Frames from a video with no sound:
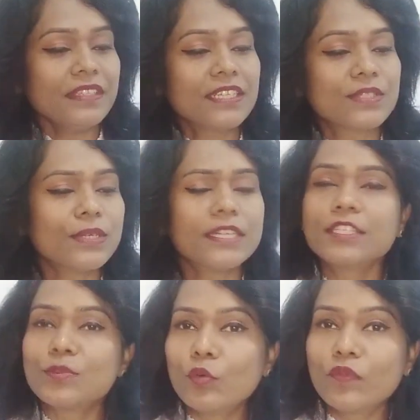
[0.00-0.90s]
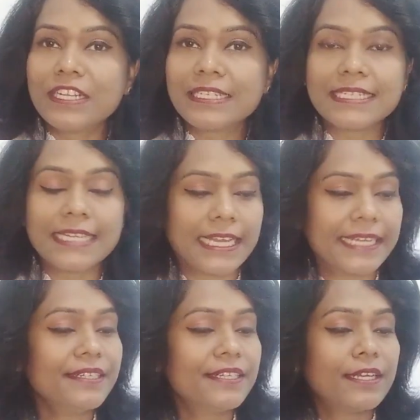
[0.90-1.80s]
So let us move a little
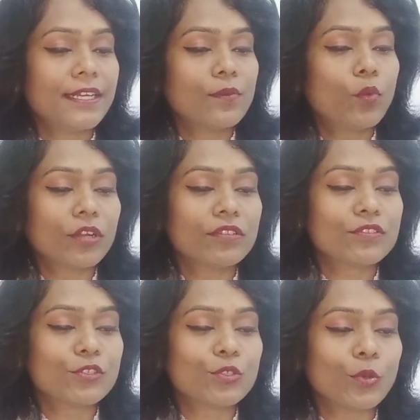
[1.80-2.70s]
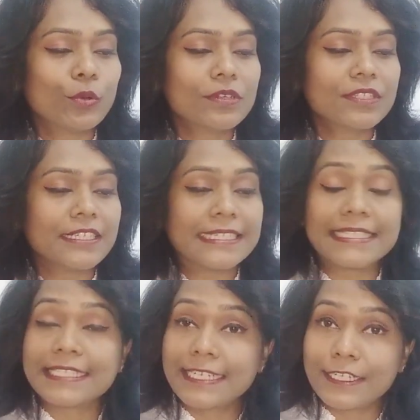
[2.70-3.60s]
ahead. What is resource? It
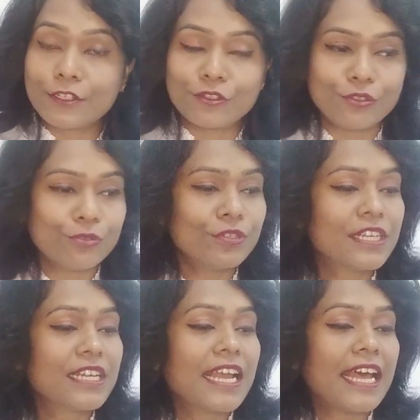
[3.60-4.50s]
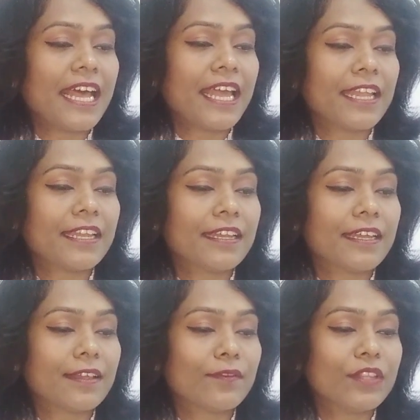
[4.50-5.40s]
is clear to you, and
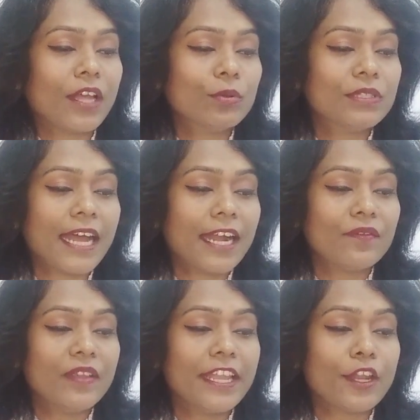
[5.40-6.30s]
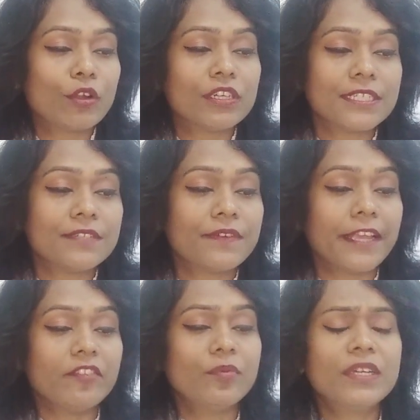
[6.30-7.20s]
without that we cannot
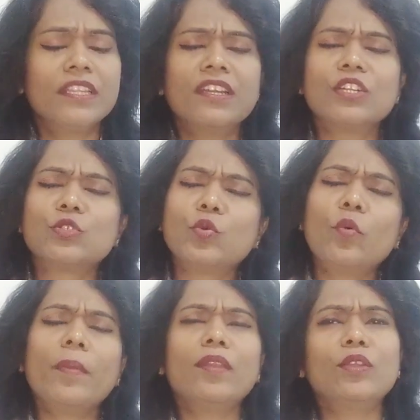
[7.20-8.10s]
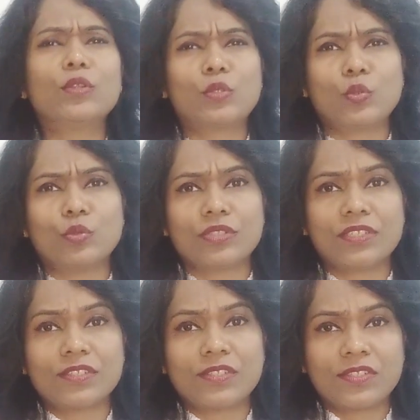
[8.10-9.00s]
survive. But there are so many
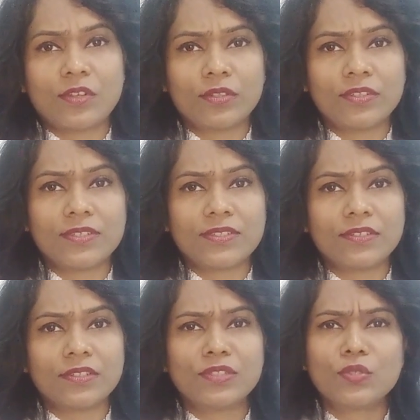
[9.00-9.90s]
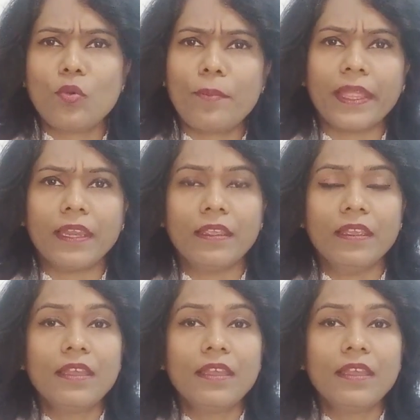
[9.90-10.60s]
resources on this earth, so many.